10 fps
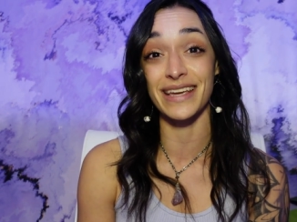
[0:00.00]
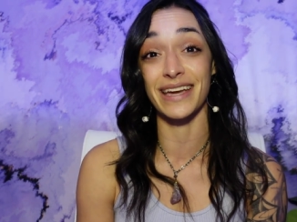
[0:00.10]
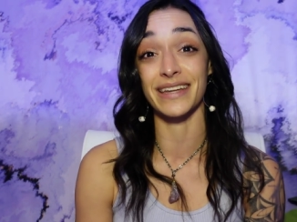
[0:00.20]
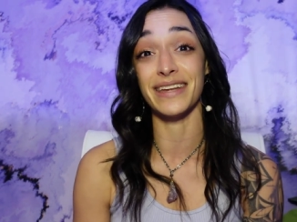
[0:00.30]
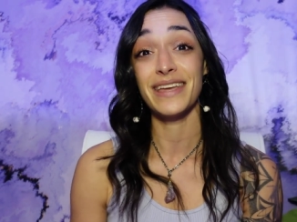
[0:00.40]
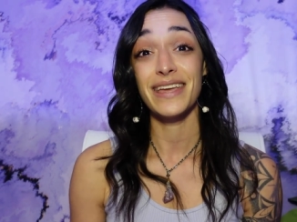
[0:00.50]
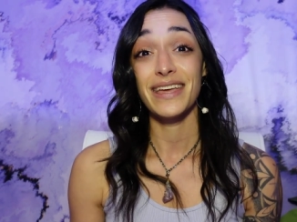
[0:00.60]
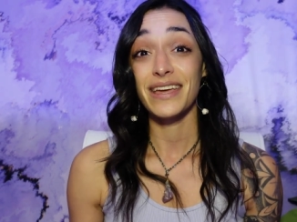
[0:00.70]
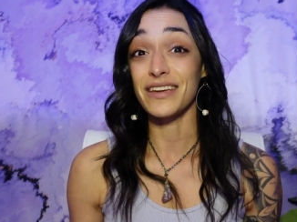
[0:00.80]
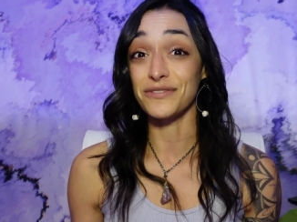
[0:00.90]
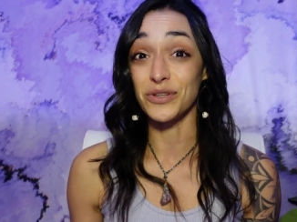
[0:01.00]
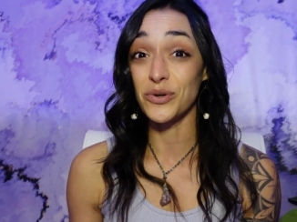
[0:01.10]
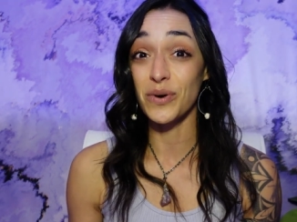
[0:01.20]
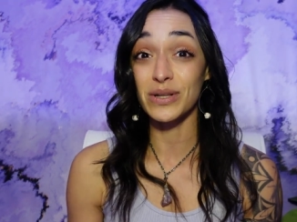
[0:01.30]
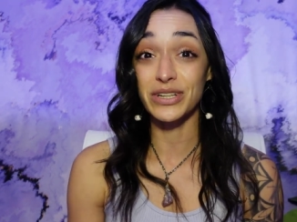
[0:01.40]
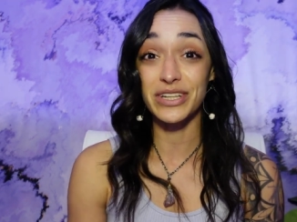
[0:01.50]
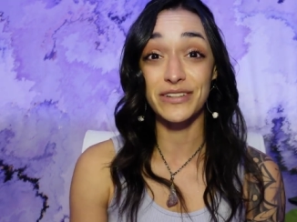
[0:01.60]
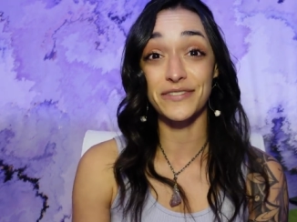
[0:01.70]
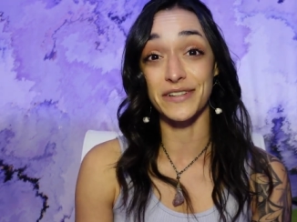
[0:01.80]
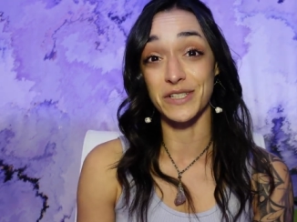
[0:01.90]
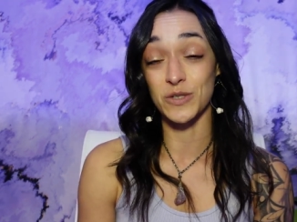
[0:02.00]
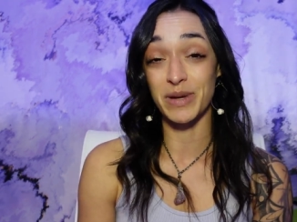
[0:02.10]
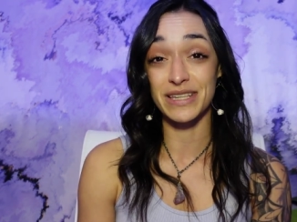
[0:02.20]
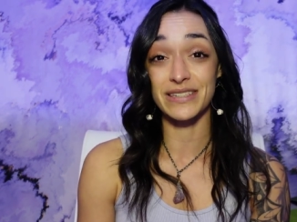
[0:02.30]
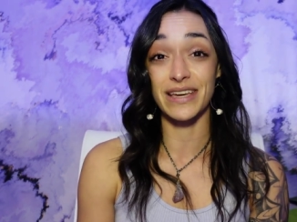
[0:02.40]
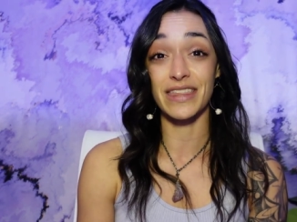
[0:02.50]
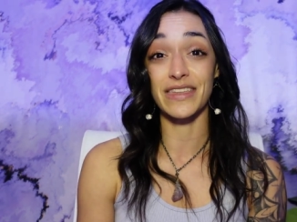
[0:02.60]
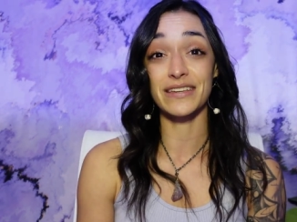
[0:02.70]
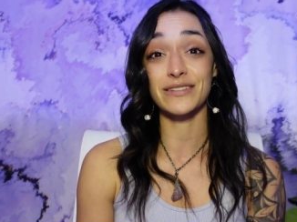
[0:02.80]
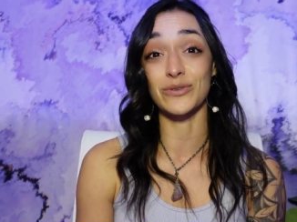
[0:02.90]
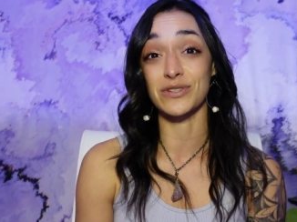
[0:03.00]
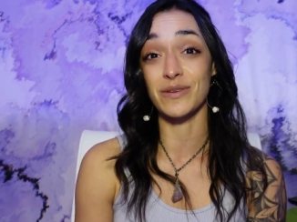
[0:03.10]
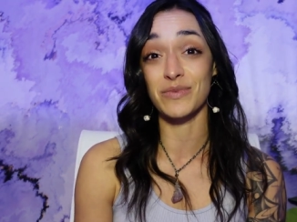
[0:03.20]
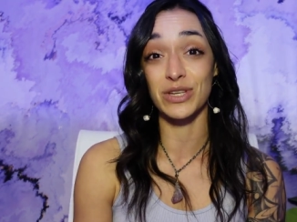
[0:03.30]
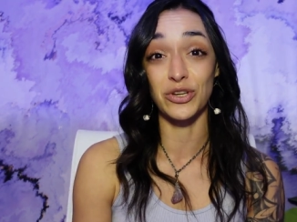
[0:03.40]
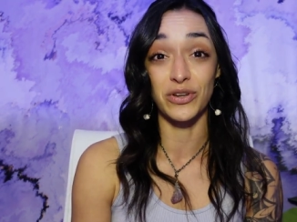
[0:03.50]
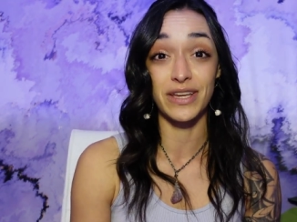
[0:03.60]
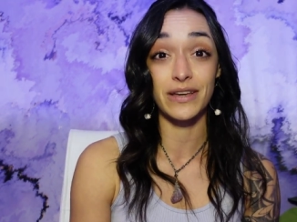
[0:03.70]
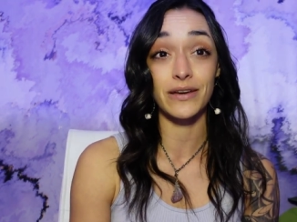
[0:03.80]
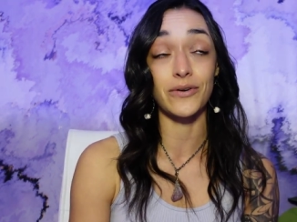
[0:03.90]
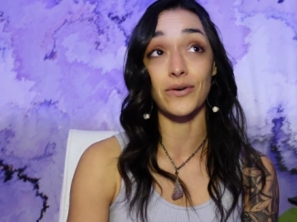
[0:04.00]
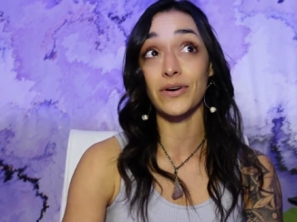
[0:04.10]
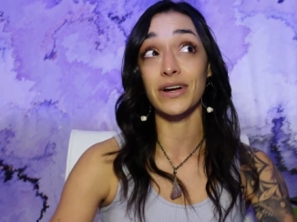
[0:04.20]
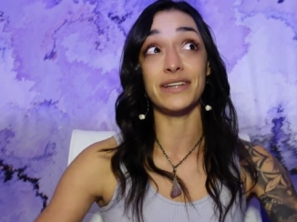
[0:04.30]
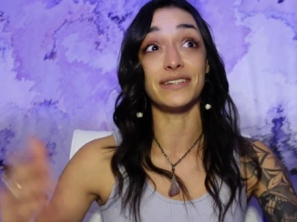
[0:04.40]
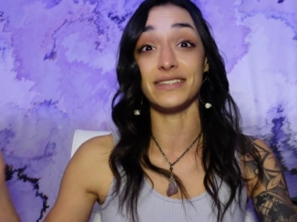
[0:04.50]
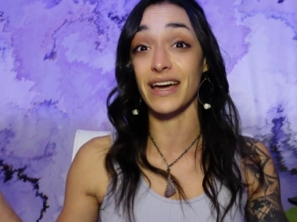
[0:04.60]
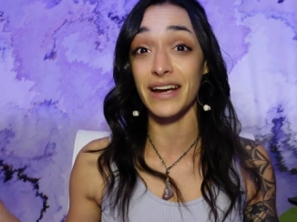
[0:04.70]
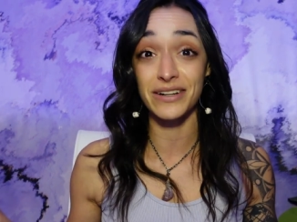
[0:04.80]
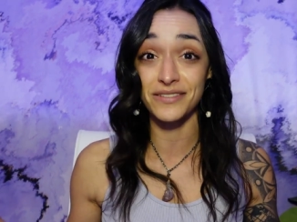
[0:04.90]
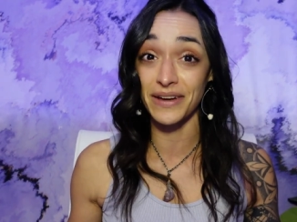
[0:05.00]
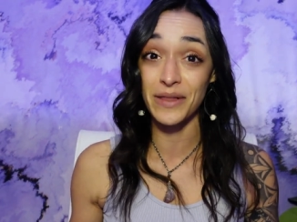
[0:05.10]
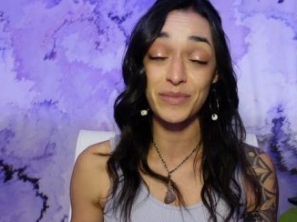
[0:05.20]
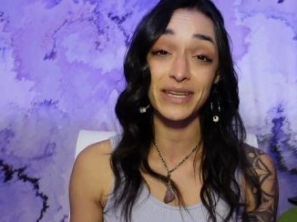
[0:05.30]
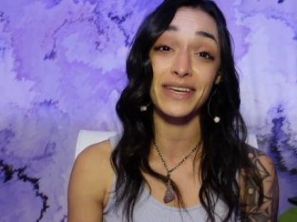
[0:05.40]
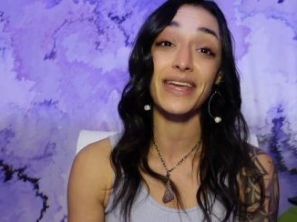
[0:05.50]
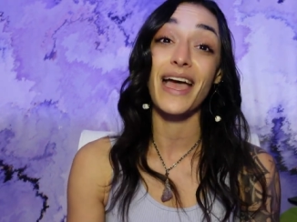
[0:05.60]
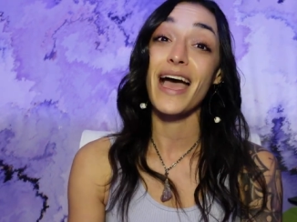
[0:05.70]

And if you are looking for a space like this or something unique or an entire development,